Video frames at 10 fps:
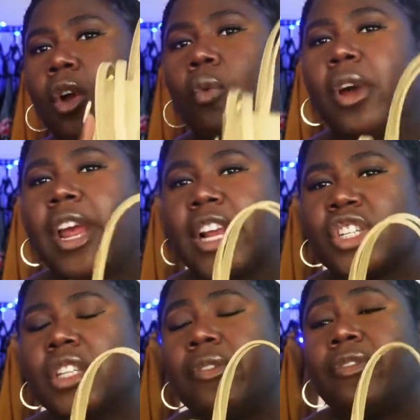what
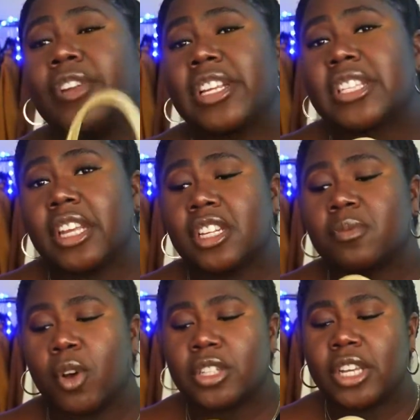actually fits in a
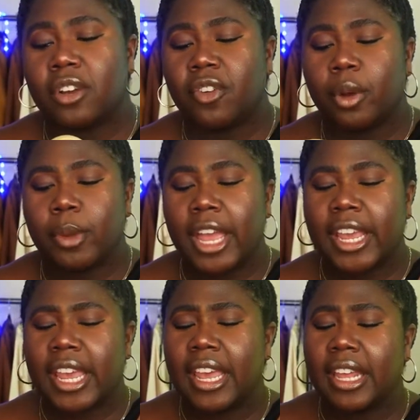small Telfar
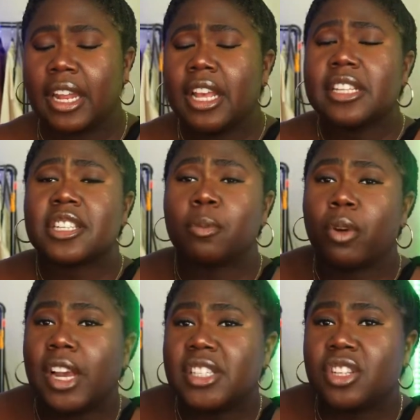bag, and
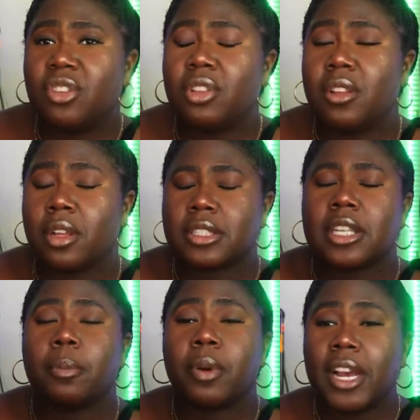surprisingly
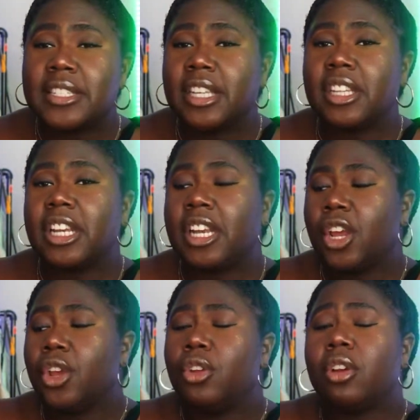surprisingly
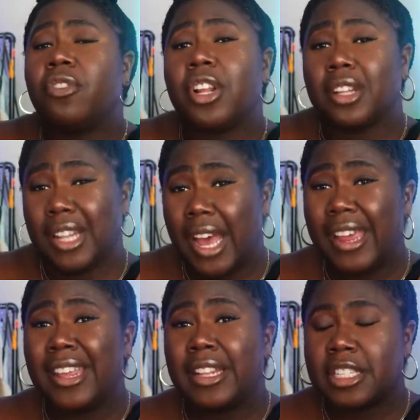you can fit a
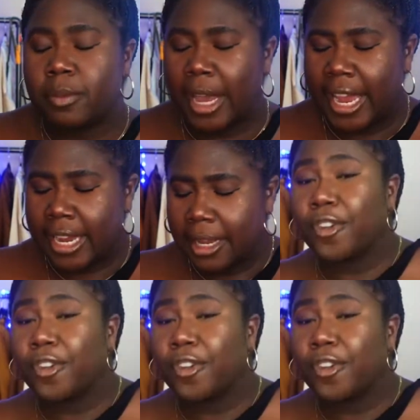lot in this bag.